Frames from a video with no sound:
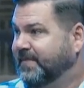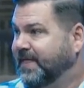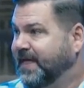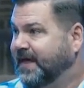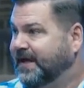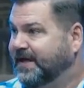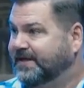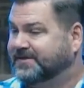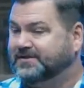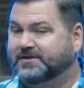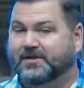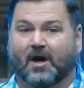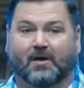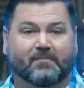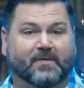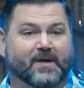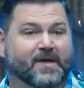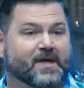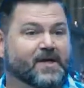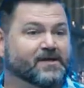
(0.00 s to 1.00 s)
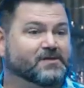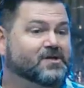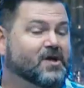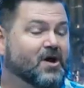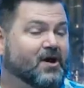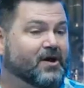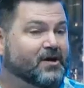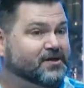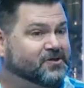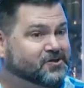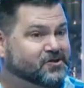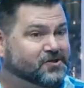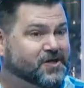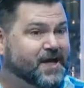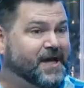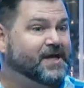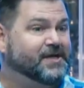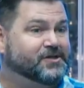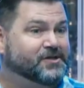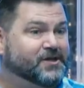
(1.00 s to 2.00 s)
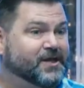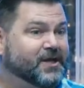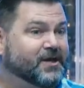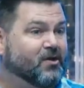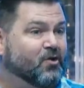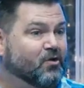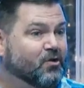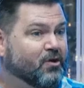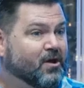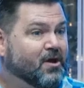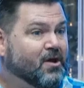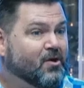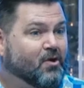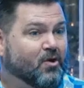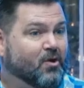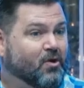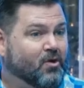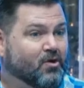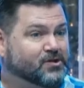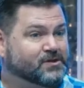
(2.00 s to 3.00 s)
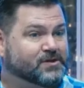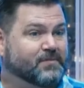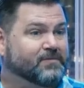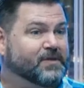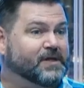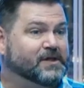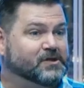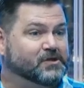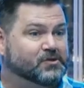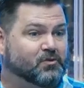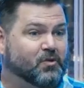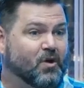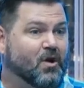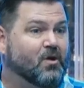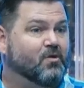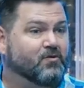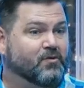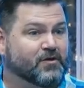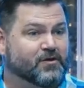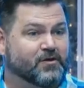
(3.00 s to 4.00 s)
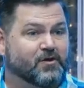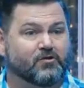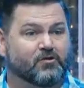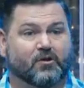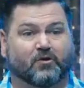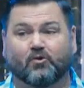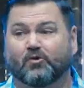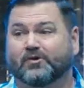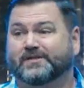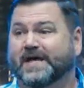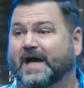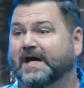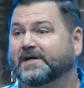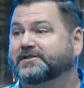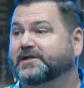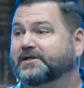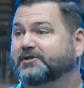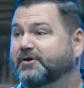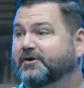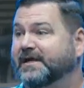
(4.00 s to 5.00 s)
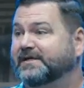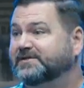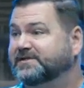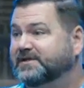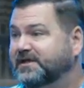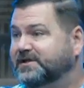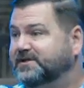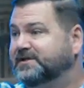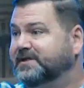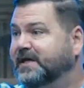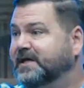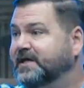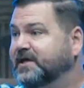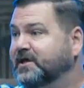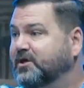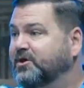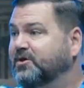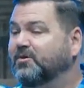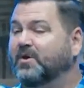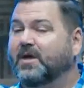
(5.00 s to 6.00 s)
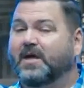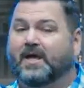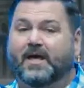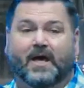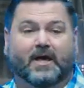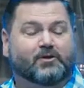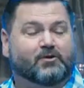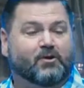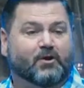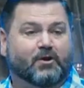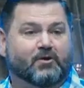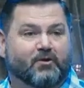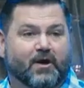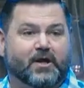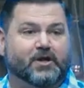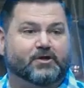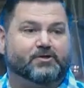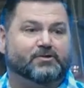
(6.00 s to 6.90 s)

And it's not because God is changing or, or, or, something is wrong with you. The Lord's actually transitioning you into a greater